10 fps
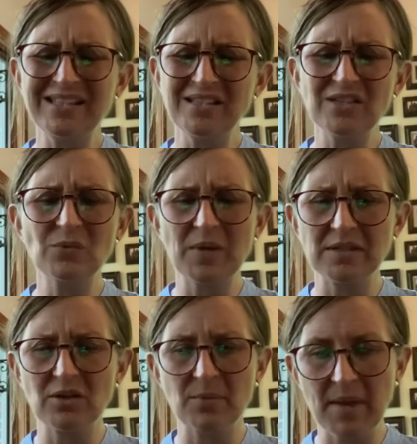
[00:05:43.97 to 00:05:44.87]
It's this way,
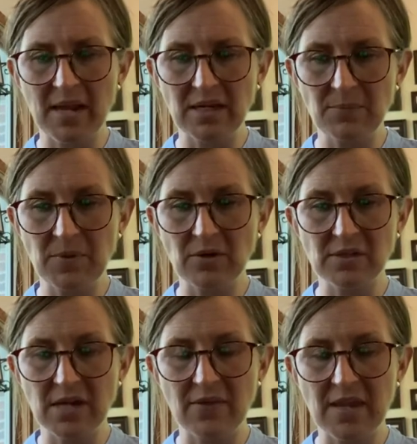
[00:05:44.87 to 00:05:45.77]
said Hermione, peering
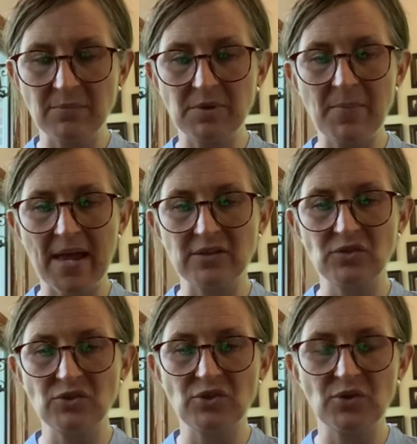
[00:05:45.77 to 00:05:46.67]
down the empty
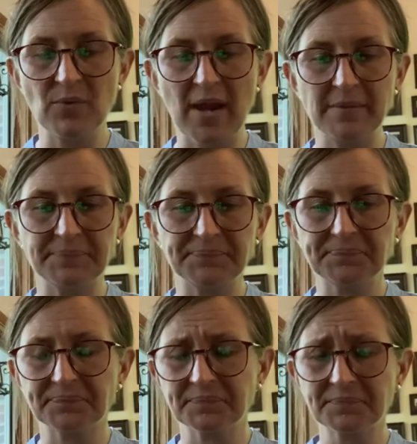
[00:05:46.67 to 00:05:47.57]
passage to the right.
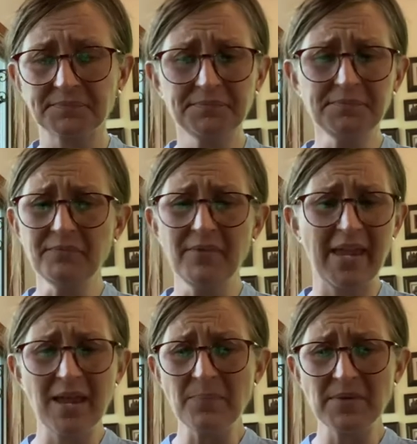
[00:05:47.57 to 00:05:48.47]

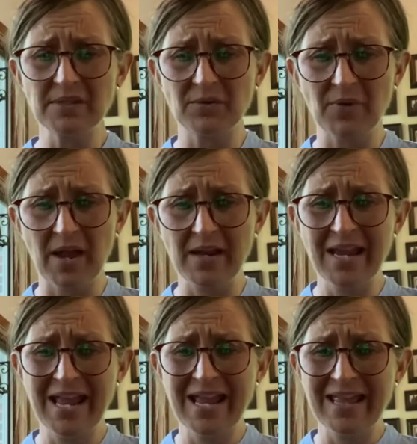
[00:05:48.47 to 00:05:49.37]
Can't be, said Ron.
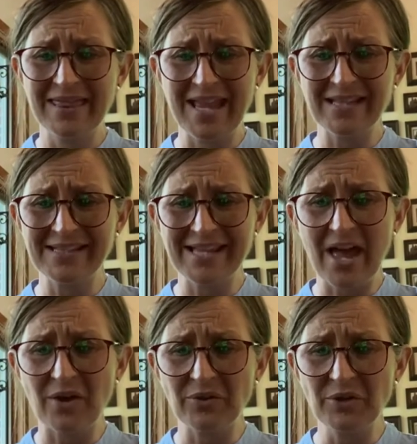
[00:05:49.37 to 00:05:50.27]
That's
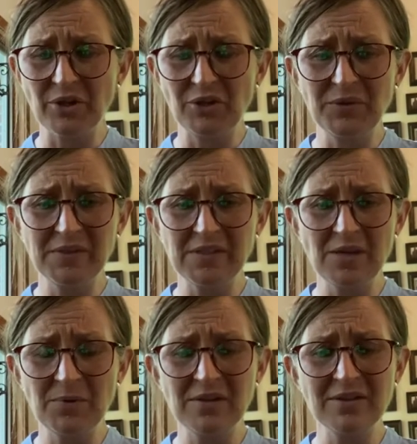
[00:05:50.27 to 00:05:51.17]
south. Look, you can see a
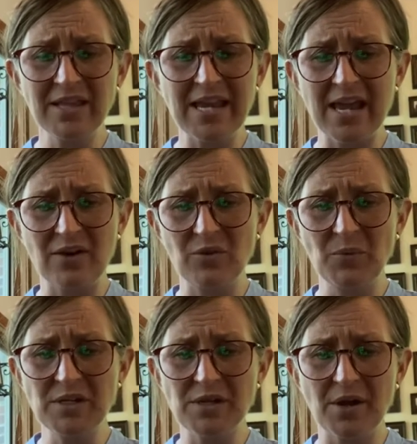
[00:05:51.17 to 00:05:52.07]
bit of the lake out of the
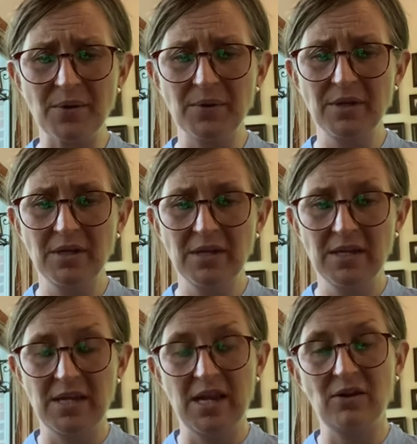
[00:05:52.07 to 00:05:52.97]
window.
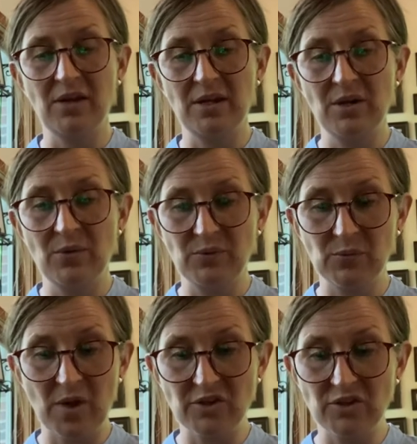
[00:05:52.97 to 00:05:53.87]
Harry was
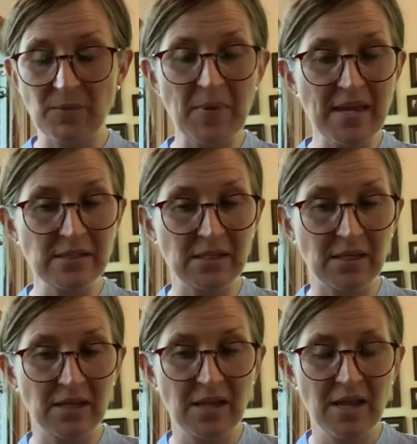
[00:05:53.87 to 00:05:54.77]
watching the painting.